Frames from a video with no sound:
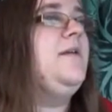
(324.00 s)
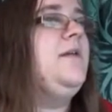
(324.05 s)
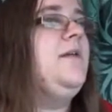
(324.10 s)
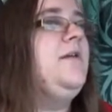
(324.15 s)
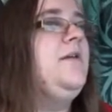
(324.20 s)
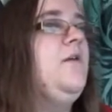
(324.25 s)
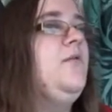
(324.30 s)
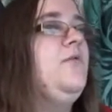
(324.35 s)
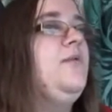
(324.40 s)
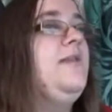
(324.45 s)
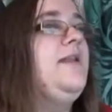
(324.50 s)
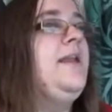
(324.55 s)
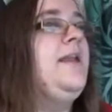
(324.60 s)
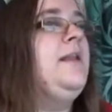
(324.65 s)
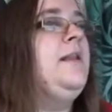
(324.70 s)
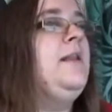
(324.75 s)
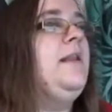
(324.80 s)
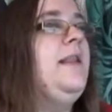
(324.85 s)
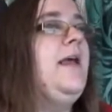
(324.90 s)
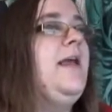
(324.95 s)
it goes
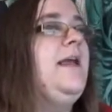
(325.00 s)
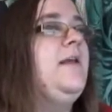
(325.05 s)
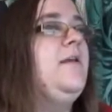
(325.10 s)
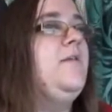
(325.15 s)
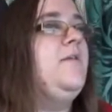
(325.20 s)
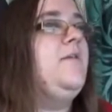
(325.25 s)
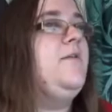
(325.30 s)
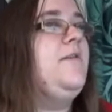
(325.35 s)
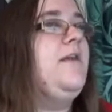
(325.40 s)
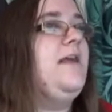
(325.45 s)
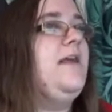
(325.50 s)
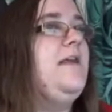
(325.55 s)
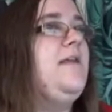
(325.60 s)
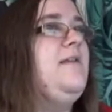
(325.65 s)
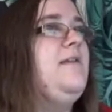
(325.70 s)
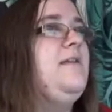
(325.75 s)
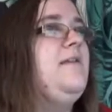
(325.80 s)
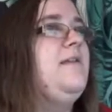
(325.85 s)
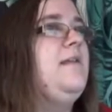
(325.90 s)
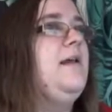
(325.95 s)
in like
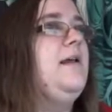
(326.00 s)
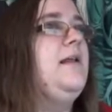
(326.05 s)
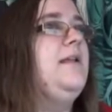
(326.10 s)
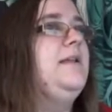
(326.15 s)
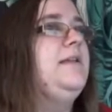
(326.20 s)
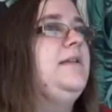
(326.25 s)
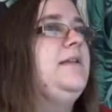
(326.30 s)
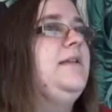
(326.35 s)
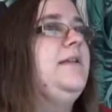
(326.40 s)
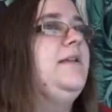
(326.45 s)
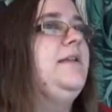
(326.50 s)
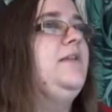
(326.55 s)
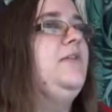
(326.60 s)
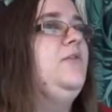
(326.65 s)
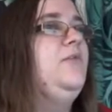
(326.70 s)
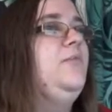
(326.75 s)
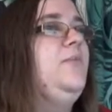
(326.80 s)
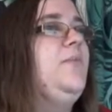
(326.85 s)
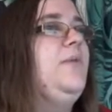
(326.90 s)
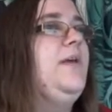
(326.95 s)
this a
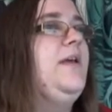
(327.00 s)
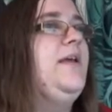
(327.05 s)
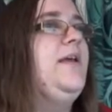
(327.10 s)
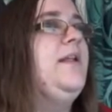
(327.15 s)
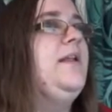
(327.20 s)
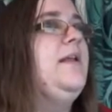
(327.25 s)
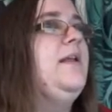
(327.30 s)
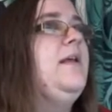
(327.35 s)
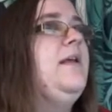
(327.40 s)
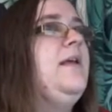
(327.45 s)
little bit,